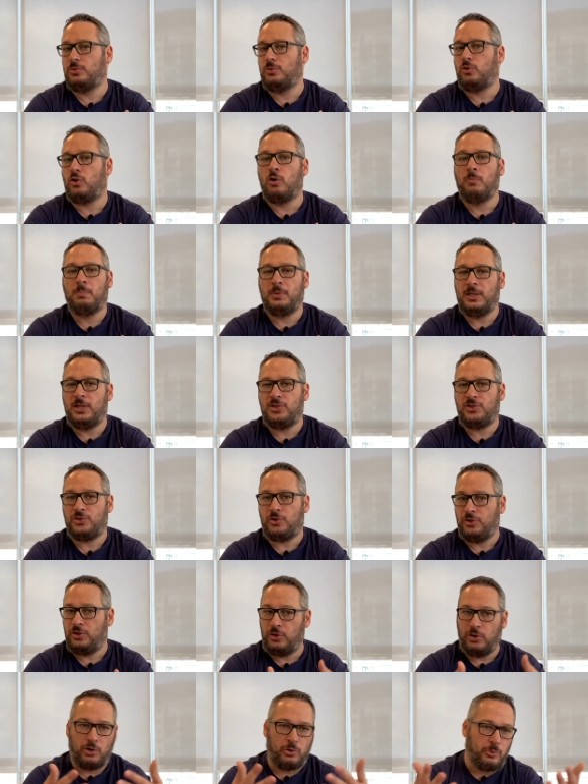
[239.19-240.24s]
to accomplish
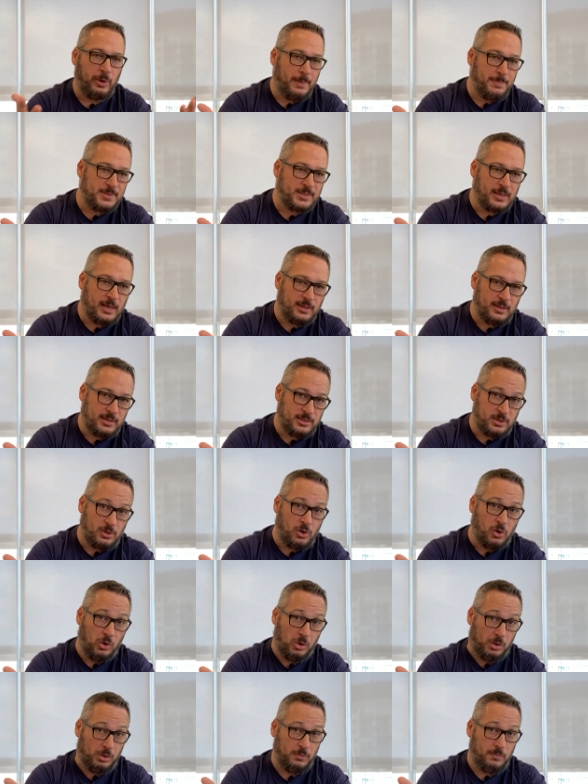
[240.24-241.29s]
on your website as a
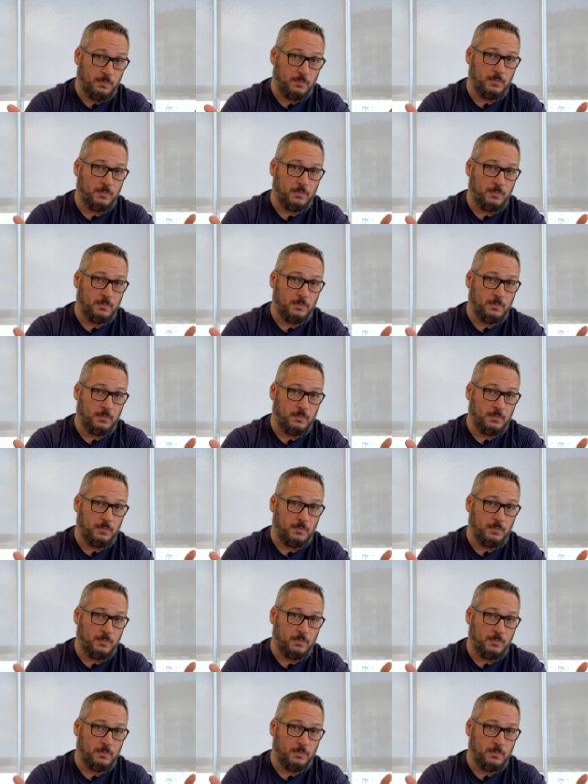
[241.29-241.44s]
whole?